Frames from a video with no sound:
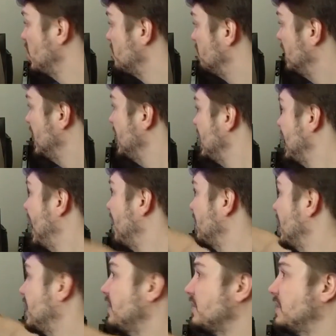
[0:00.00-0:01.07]
bleeding out
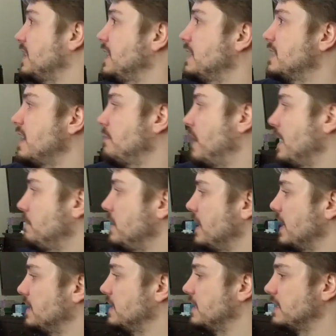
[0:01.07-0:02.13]
like you'll see in some IPSs,